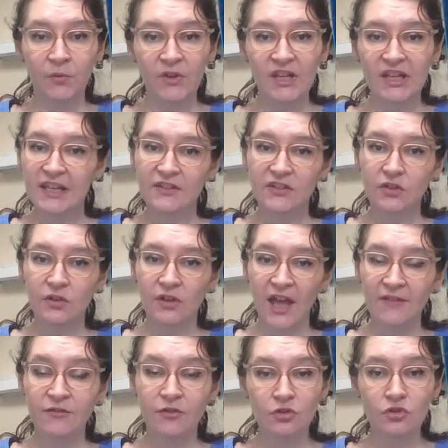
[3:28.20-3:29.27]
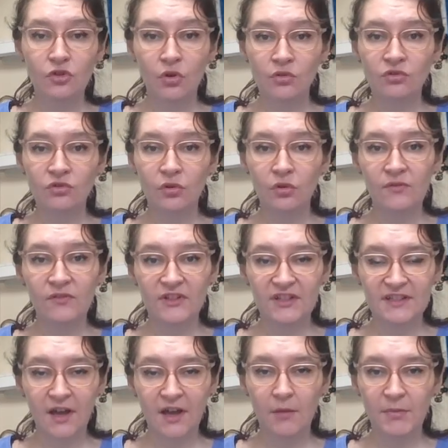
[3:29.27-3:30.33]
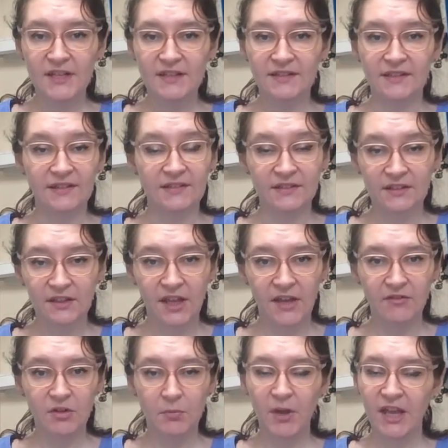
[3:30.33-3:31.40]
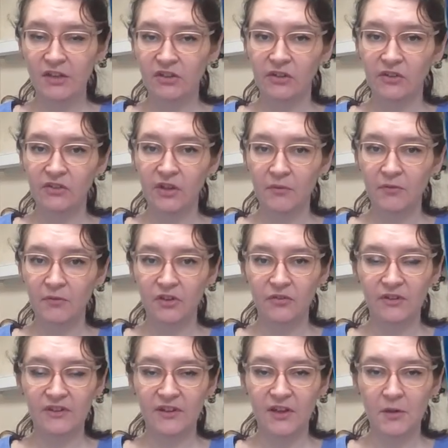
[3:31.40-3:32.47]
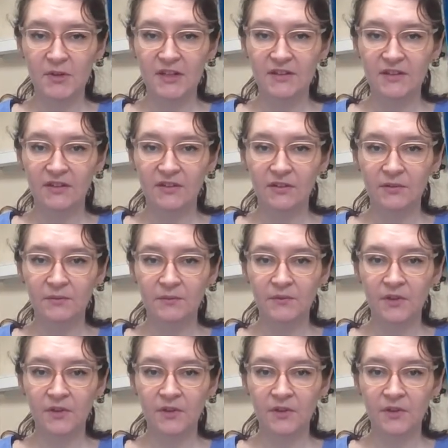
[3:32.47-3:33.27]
We need to have good control over the diabetes if the patient suffers with diabetes.